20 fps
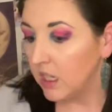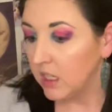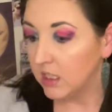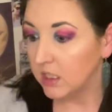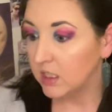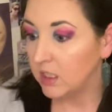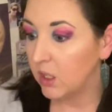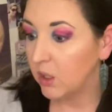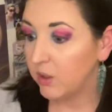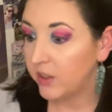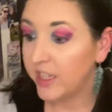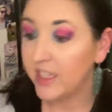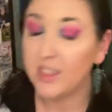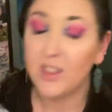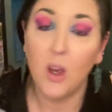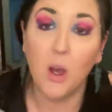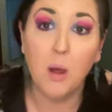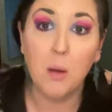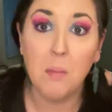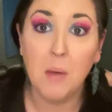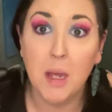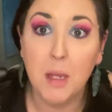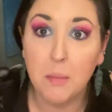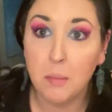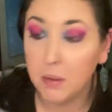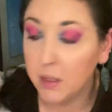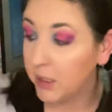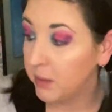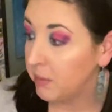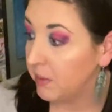So that's all my
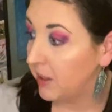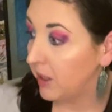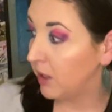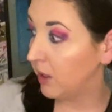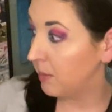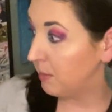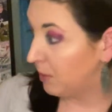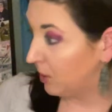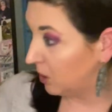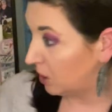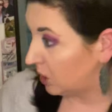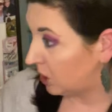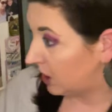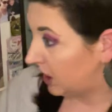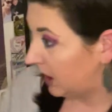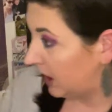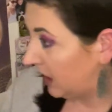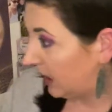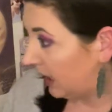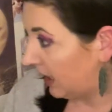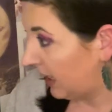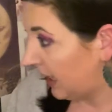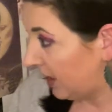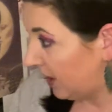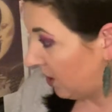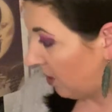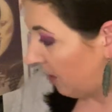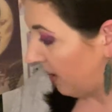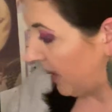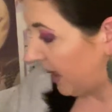preliminary bullshit. And I
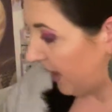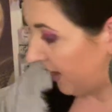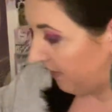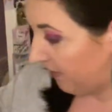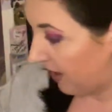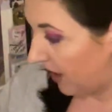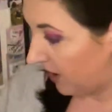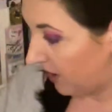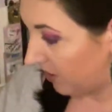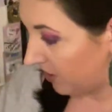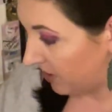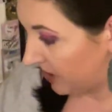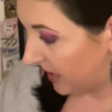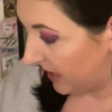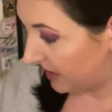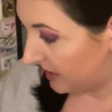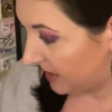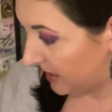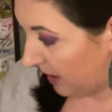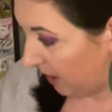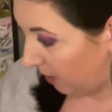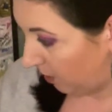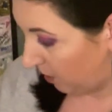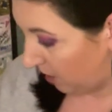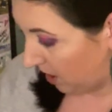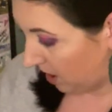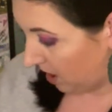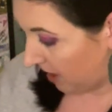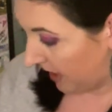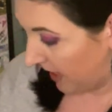know I have other decks that
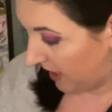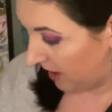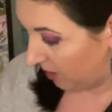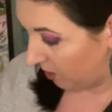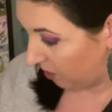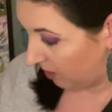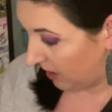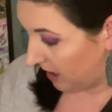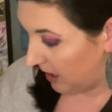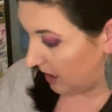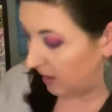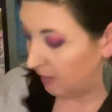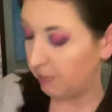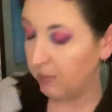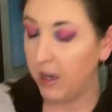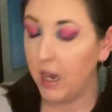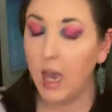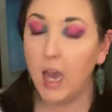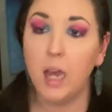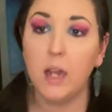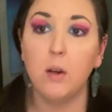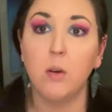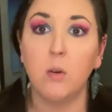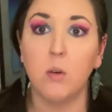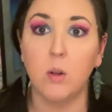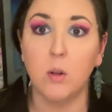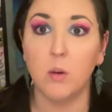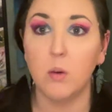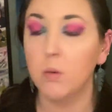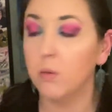were hand created, but I don't
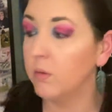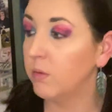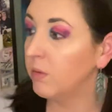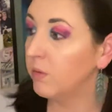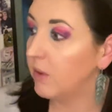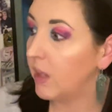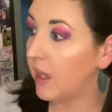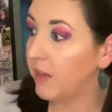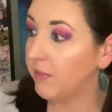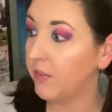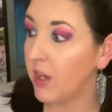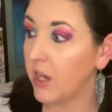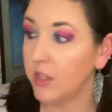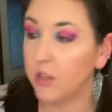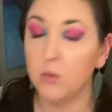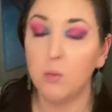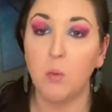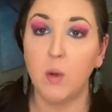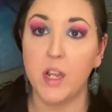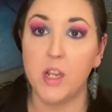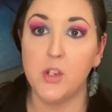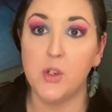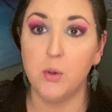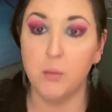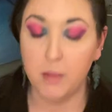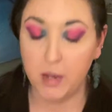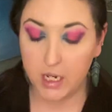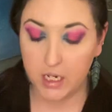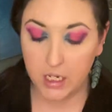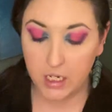know. I've got way too
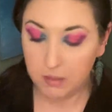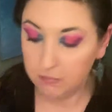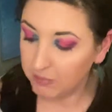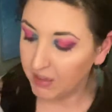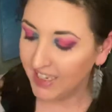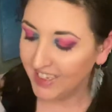many.